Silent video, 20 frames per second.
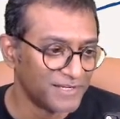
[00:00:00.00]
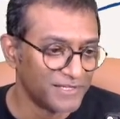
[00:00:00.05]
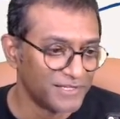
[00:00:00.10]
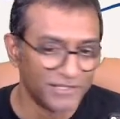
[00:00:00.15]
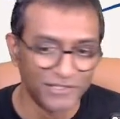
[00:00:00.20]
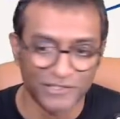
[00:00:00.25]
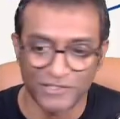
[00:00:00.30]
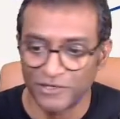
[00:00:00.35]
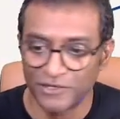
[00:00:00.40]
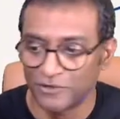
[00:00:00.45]

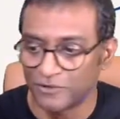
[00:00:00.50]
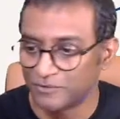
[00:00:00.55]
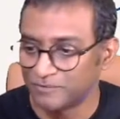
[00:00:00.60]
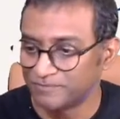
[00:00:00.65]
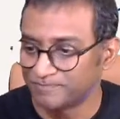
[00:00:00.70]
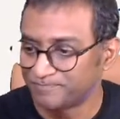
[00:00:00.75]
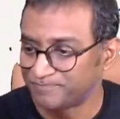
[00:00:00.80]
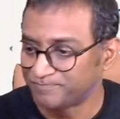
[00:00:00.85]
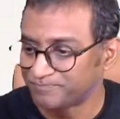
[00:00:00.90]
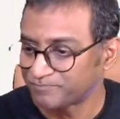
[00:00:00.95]
So,
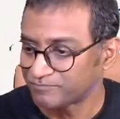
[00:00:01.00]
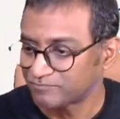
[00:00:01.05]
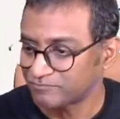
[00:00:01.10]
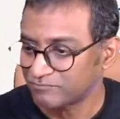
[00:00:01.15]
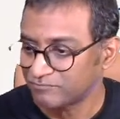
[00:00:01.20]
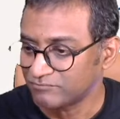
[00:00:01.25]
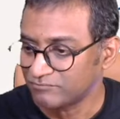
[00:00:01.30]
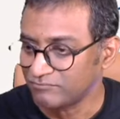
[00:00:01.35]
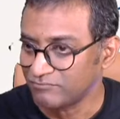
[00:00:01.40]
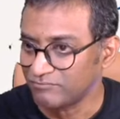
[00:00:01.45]

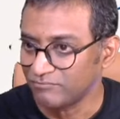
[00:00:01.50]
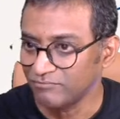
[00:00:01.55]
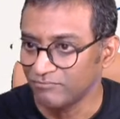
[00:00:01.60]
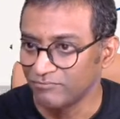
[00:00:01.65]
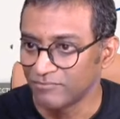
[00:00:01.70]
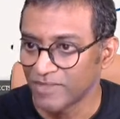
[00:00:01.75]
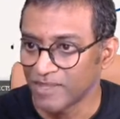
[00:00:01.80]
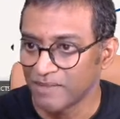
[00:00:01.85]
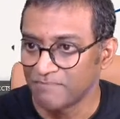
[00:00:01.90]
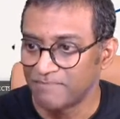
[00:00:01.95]

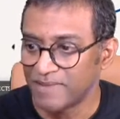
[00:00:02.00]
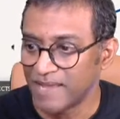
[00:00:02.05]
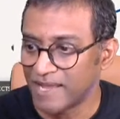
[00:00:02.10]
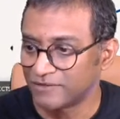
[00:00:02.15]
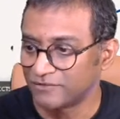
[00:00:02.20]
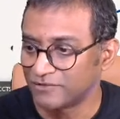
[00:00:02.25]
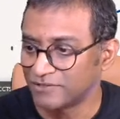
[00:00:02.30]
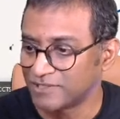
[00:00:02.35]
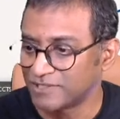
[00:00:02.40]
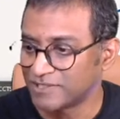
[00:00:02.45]
back
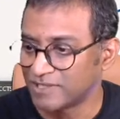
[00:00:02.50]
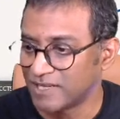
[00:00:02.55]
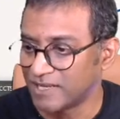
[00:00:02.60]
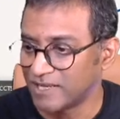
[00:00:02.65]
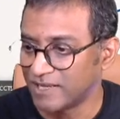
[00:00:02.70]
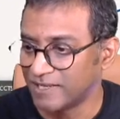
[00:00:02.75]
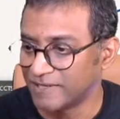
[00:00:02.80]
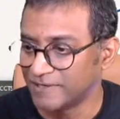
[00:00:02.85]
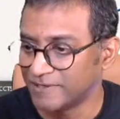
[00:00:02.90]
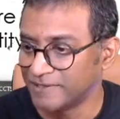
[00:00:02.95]
to the
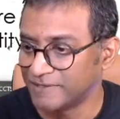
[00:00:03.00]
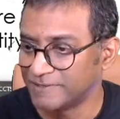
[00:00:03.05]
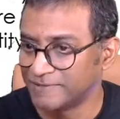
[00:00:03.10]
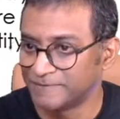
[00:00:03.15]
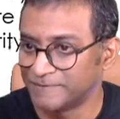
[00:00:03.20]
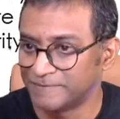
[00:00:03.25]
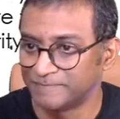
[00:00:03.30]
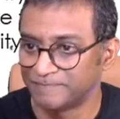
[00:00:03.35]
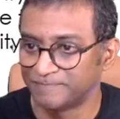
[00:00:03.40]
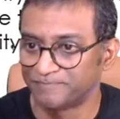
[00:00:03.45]
slide.
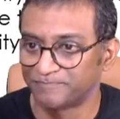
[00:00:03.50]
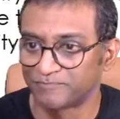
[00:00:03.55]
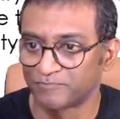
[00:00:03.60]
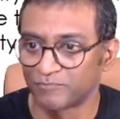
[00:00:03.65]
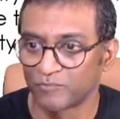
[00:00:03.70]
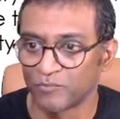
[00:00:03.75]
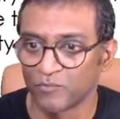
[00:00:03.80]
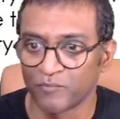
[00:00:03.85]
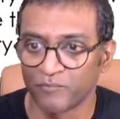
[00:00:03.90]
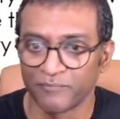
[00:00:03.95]

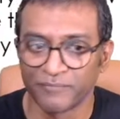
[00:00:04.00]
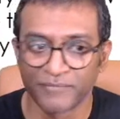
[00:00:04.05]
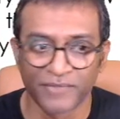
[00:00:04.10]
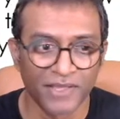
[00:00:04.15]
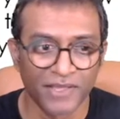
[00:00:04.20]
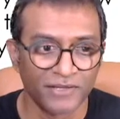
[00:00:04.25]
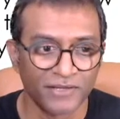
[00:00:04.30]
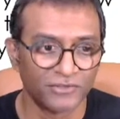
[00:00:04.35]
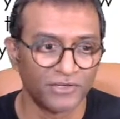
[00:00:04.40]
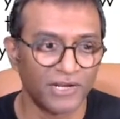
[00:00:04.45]

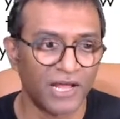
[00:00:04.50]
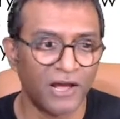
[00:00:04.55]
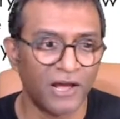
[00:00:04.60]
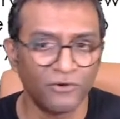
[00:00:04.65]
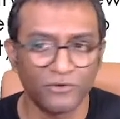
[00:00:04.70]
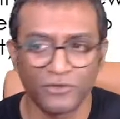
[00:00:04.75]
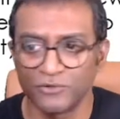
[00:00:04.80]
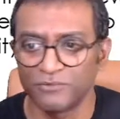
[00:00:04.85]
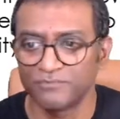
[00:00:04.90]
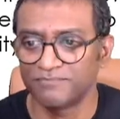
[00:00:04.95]
So now how
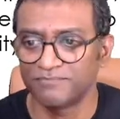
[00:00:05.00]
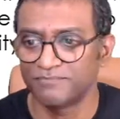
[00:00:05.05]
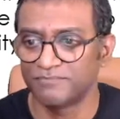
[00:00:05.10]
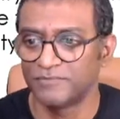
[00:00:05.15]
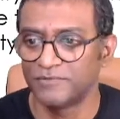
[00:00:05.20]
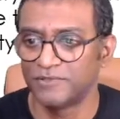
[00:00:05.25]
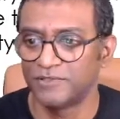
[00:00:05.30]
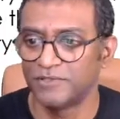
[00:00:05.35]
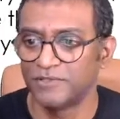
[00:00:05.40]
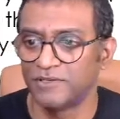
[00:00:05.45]
do you
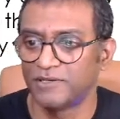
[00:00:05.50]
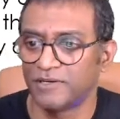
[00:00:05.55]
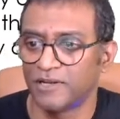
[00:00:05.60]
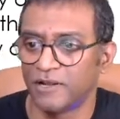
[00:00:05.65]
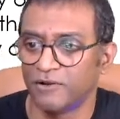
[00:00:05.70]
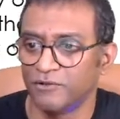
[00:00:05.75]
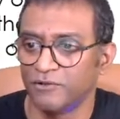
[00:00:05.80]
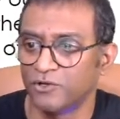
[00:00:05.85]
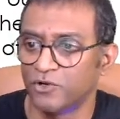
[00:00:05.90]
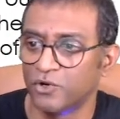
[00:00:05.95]

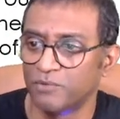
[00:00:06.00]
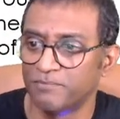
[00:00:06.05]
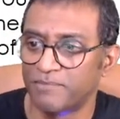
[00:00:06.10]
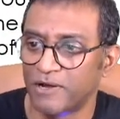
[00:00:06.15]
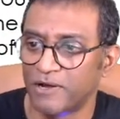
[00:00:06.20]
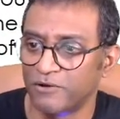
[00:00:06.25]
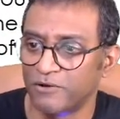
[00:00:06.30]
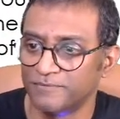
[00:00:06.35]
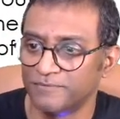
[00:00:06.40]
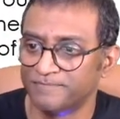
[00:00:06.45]
go
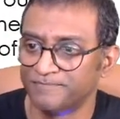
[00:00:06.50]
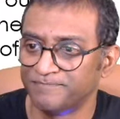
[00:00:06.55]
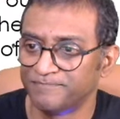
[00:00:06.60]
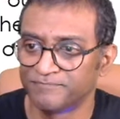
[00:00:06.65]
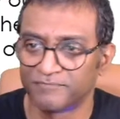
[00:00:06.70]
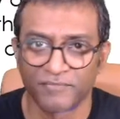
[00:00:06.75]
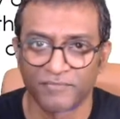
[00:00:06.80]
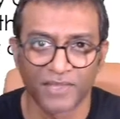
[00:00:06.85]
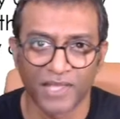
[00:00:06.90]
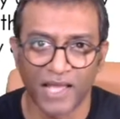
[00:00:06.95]
about
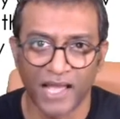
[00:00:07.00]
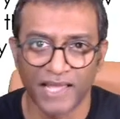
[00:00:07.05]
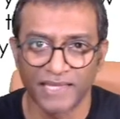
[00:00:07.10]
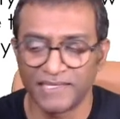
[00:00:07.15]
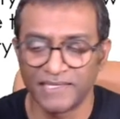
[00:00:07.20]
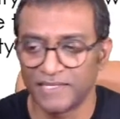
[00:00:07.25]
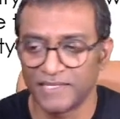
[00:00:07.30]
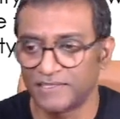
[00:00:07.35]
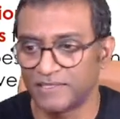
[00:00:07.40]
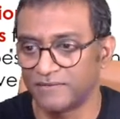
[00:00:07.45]

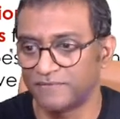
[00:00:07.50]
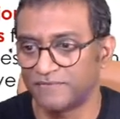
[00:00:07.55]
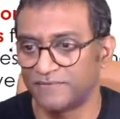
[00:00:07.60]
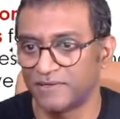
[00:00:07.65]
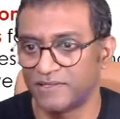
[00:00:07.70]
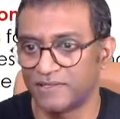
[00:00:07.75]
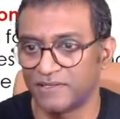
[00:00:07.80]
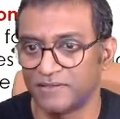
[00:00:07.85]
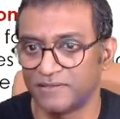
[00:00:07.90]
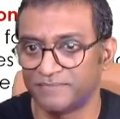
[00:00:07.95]
ideating
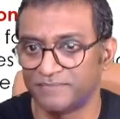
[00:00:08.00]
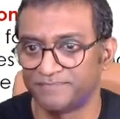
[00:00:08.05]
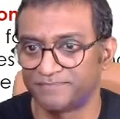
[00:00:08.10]
further?